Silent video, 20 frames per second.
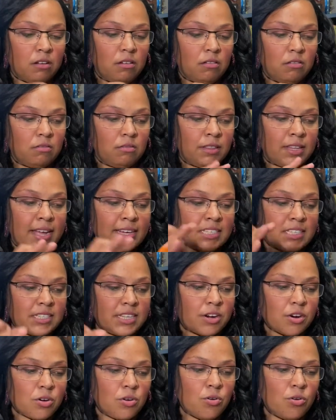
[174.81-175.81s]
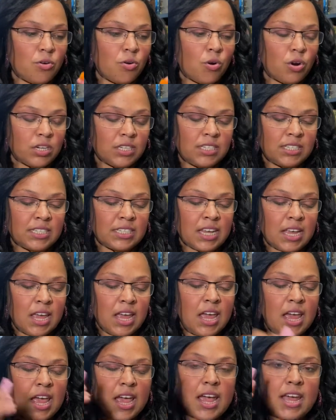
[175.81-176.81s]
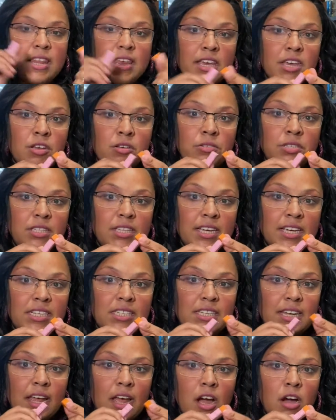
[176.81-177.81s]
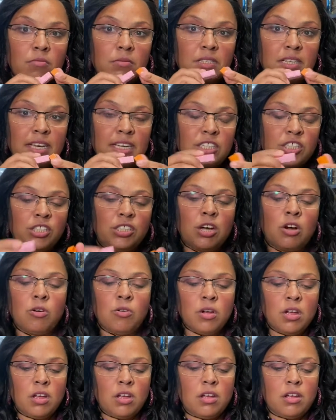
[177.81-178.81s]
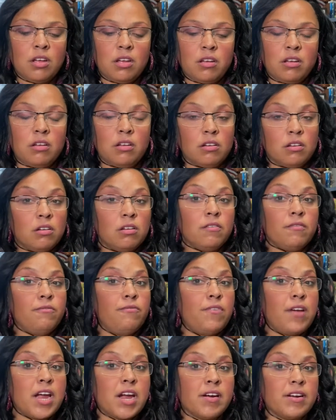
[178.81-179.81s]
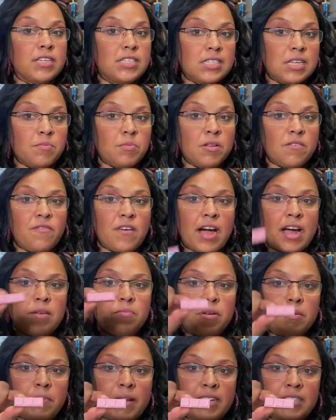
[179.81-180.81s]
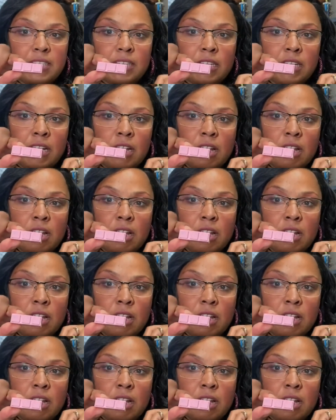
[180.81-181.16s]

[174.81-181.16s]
That's their courses. And they use these to help teach. So very simplified, but basically